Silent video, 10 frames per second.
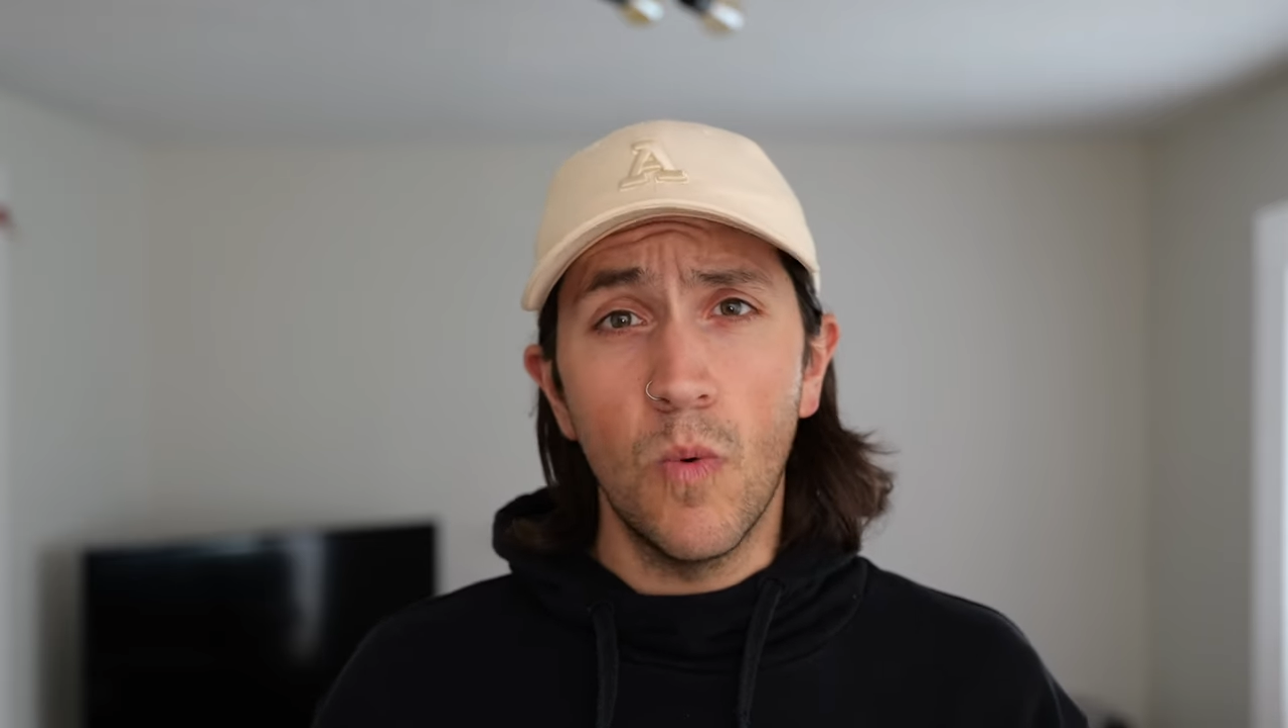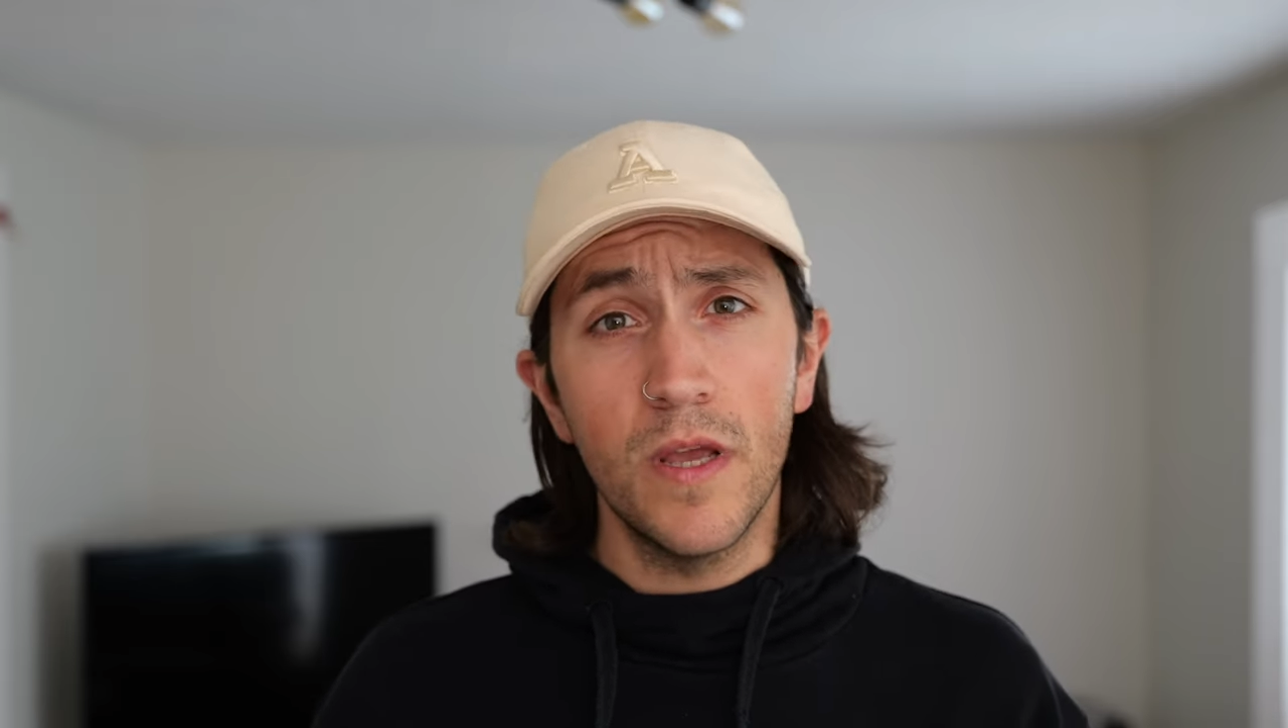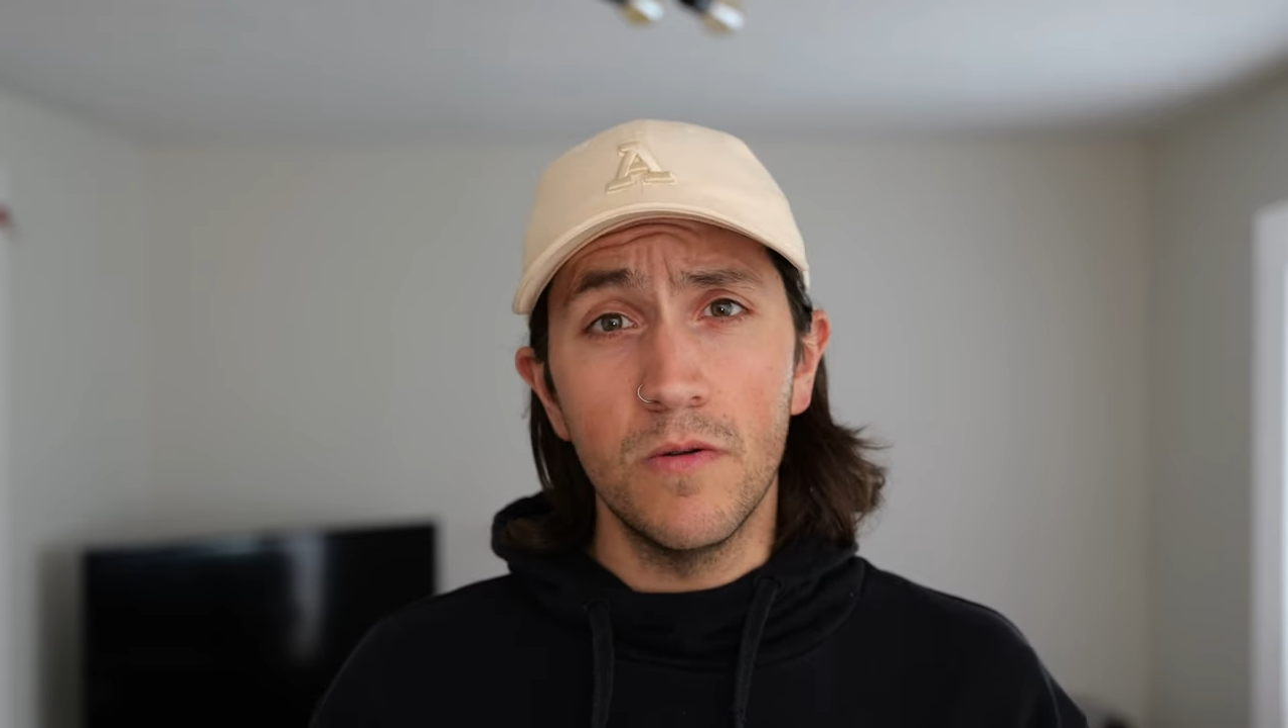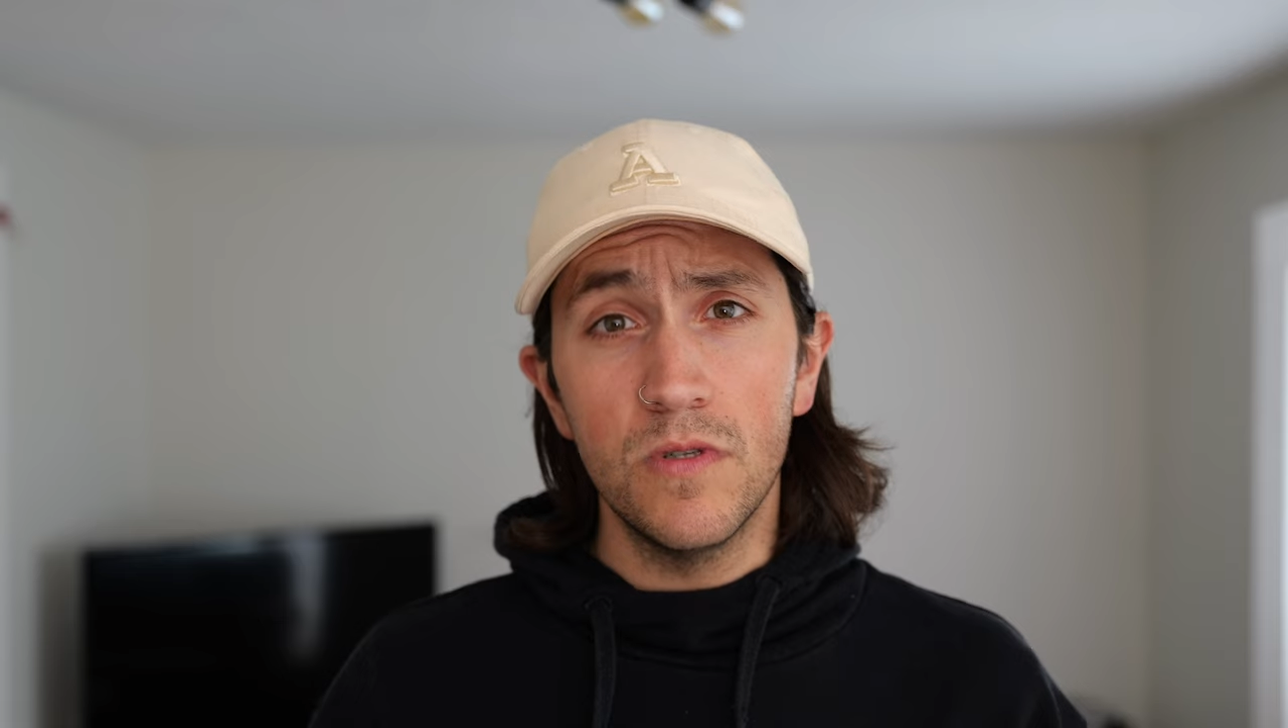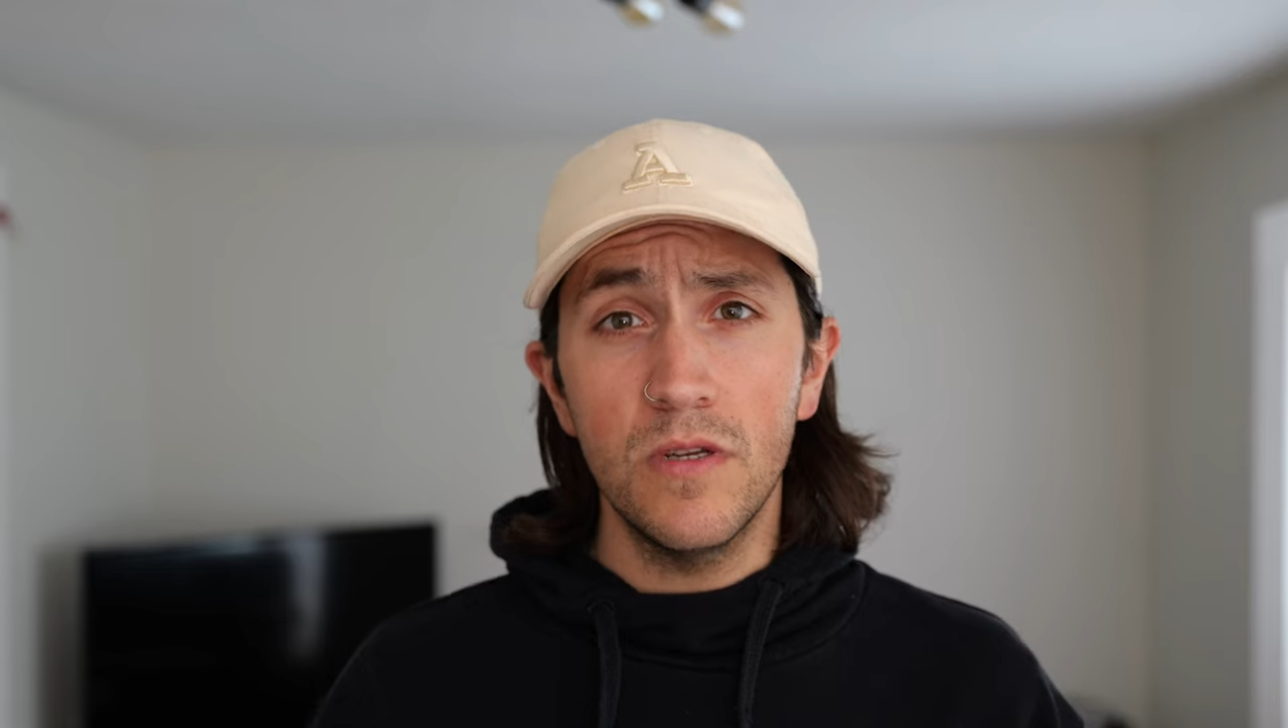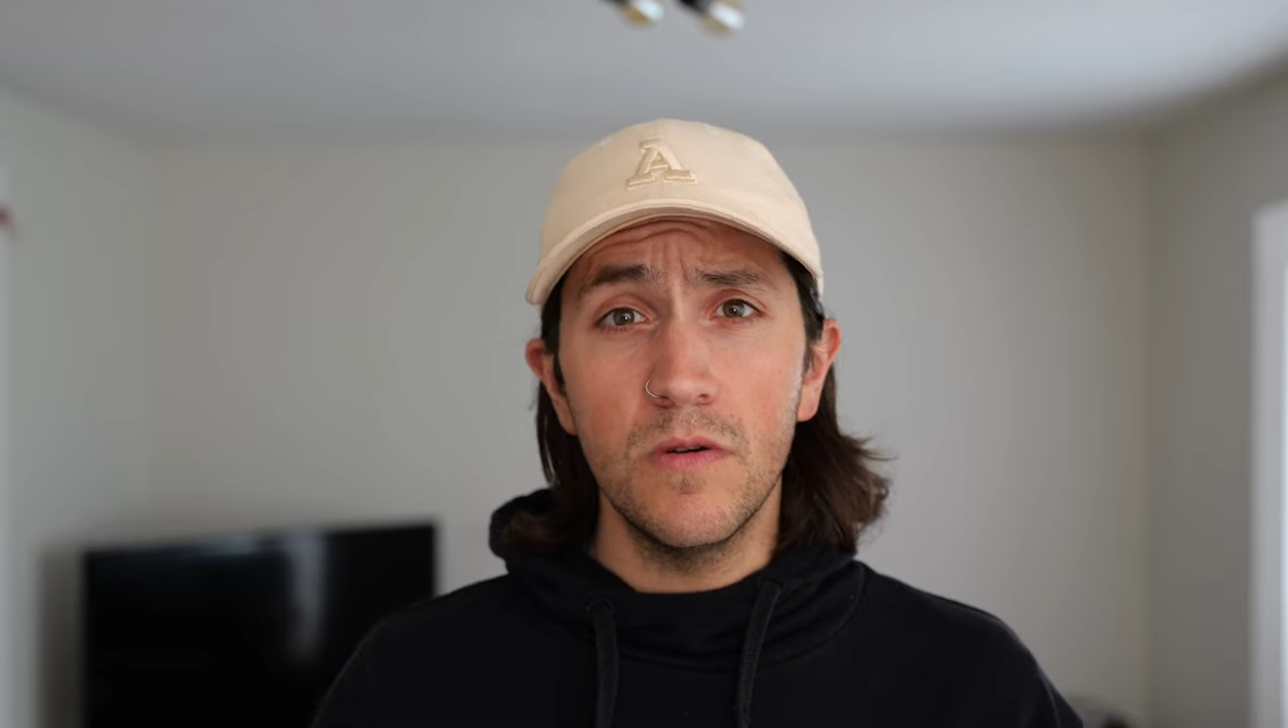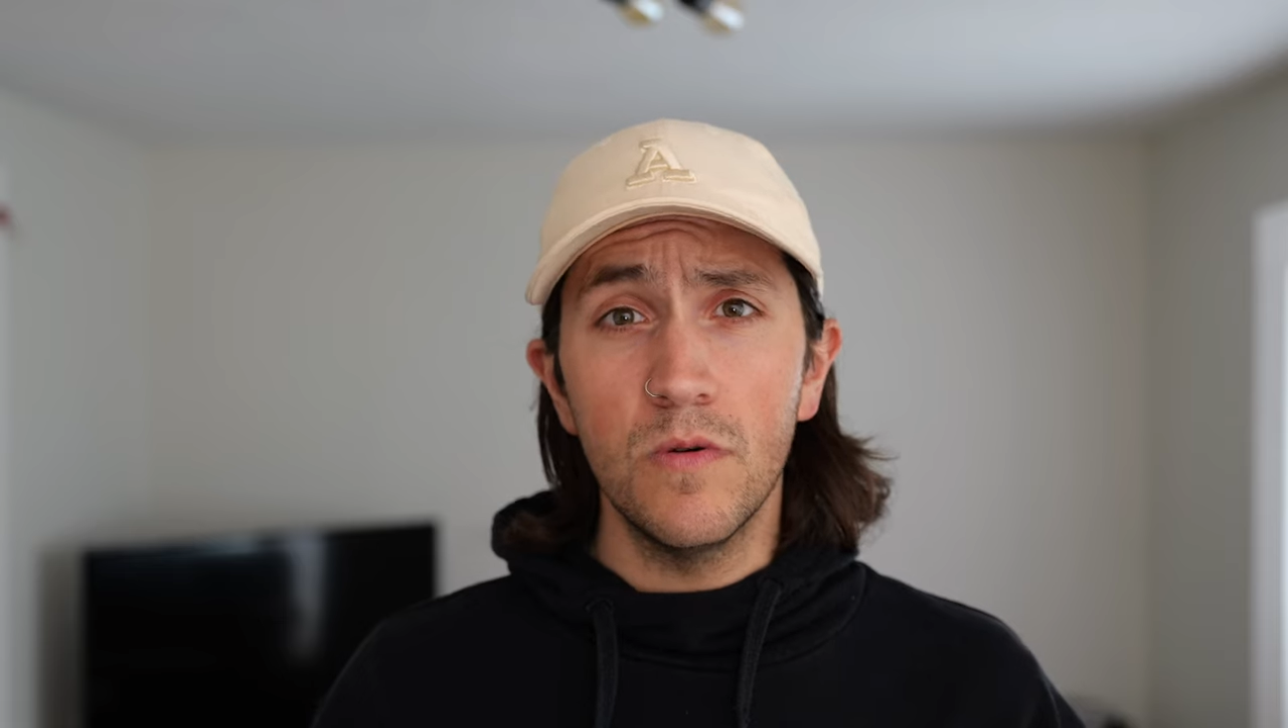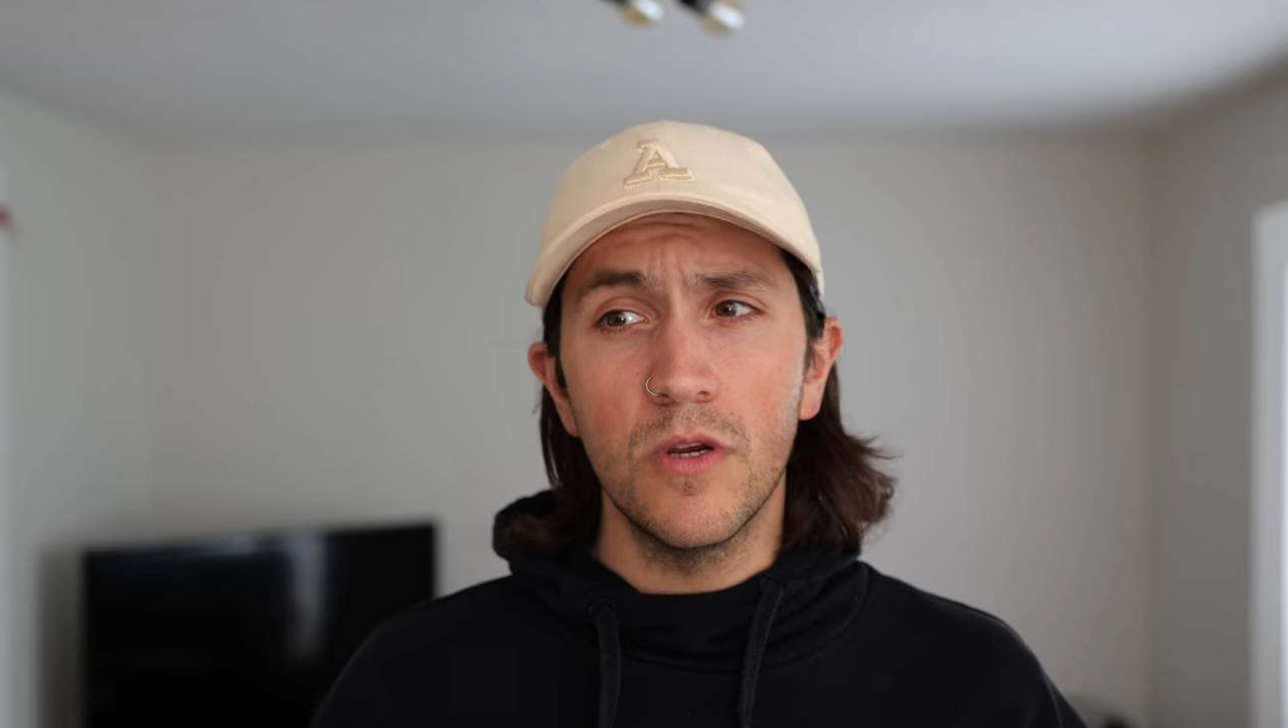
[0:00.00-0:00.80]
what you do,